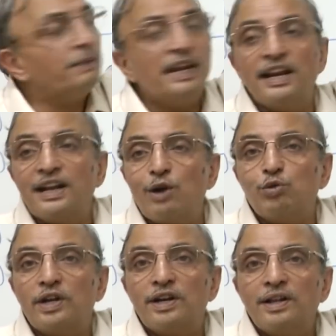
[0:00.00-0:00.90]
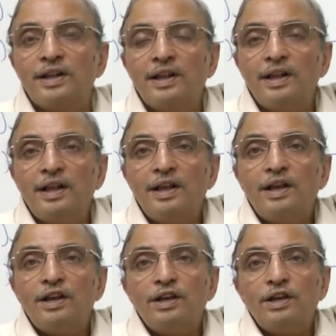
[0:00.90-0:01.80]
been encountered.
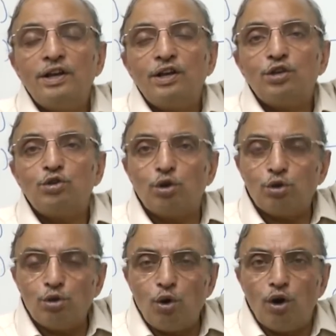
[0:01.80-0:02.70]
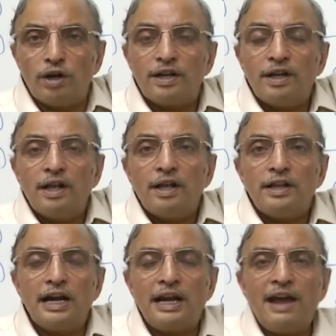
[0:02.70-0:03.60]
So, to note
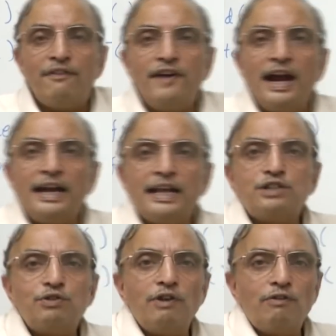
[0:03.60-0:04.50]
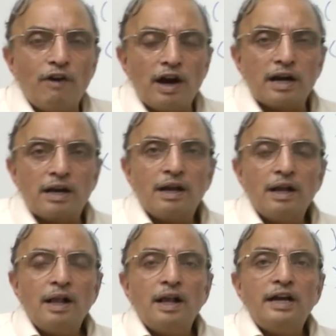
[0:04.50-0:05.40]
that fget_s will work
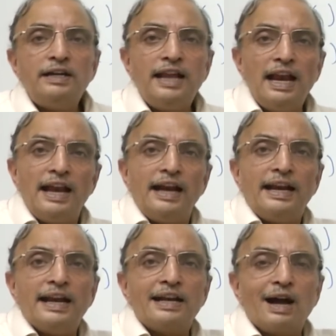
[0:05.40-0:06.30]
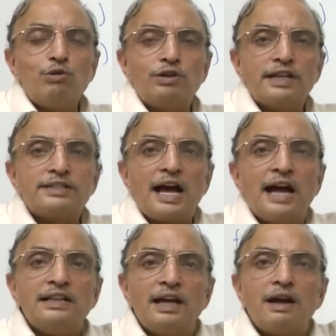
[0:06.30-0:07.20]
till it encounters
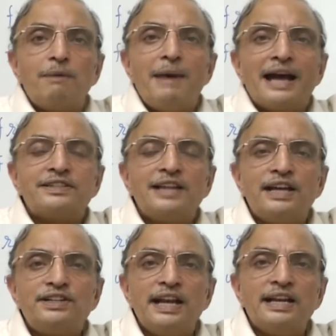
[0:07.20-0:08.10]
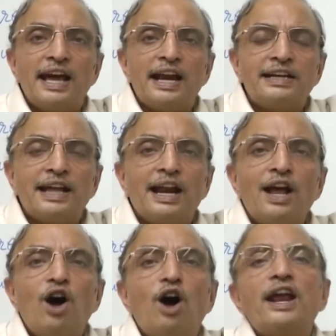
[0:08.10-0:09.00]
either a \n character
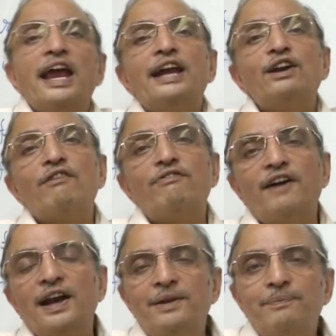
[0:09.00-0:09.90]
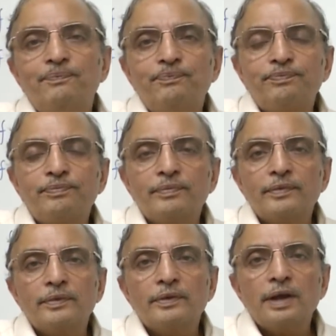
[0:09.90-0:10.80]
or end of file,
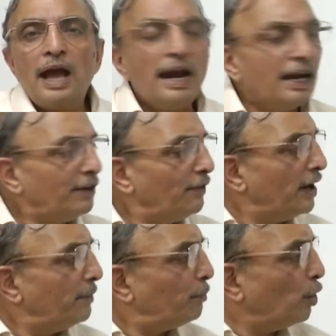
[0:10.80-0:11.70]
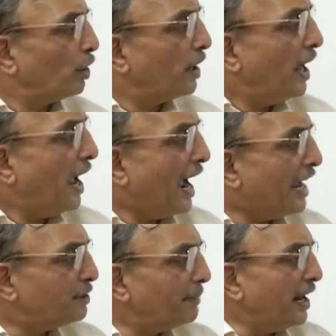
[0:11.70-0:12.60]
and it will put
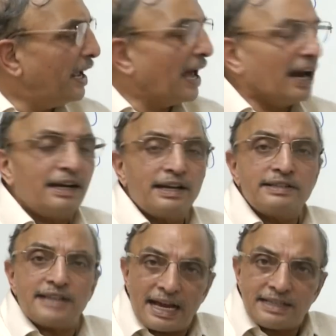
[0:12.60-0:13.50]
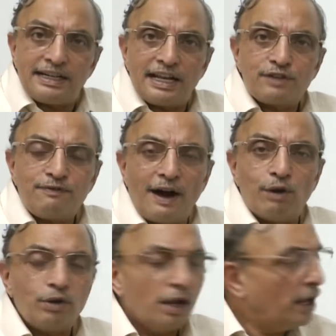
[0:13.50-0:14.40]
as many characters as it has found